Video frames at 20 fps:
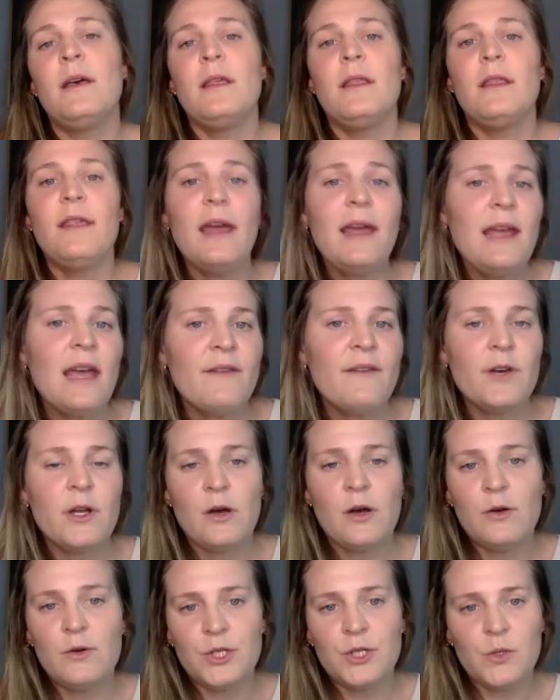they have a
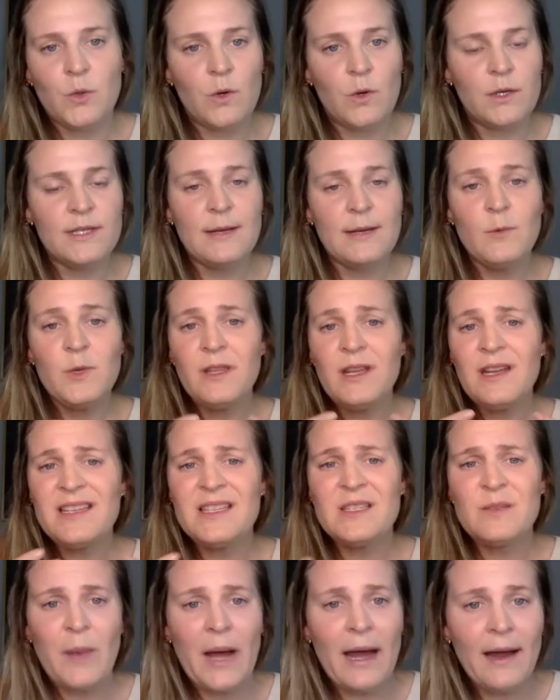coach or someone they
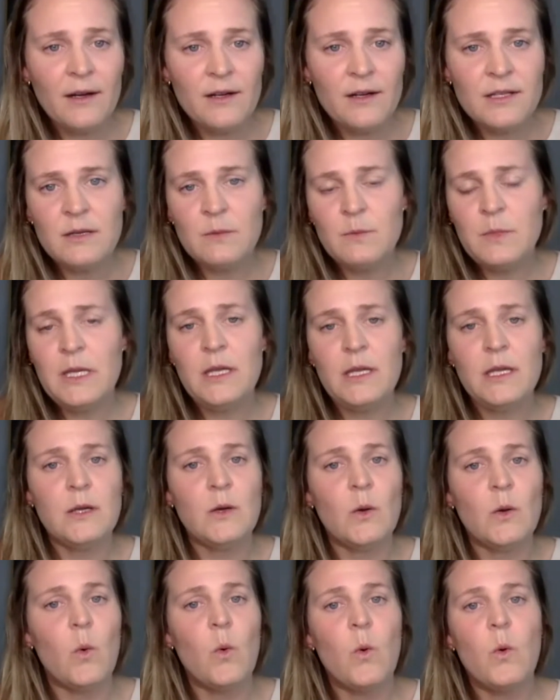aspire to be
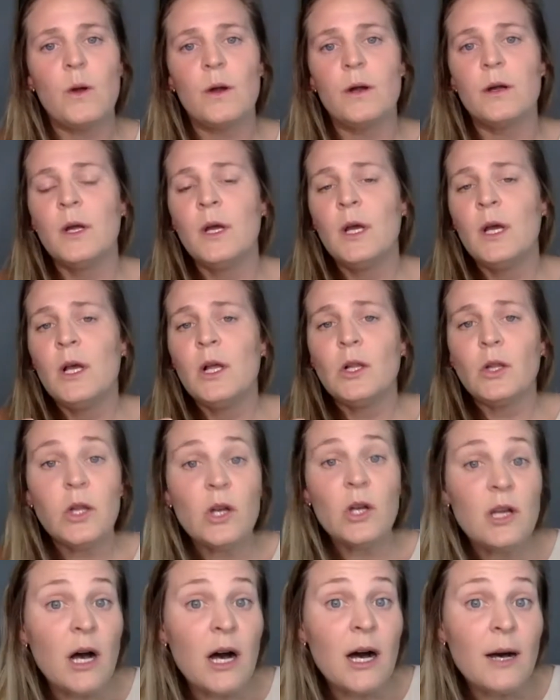or
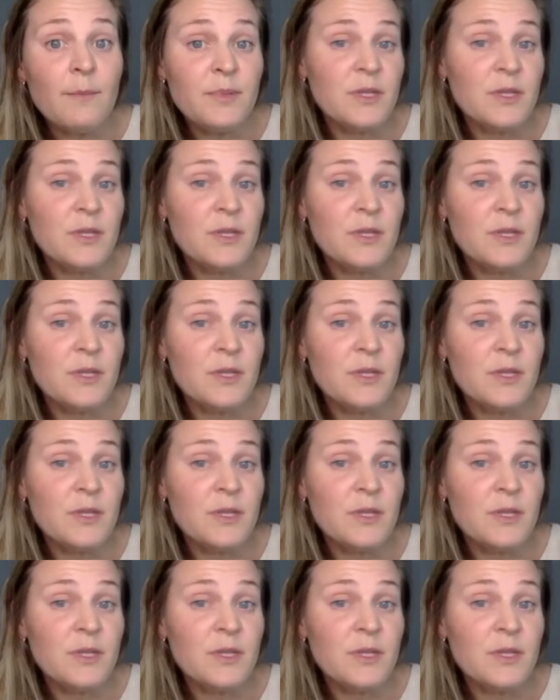look up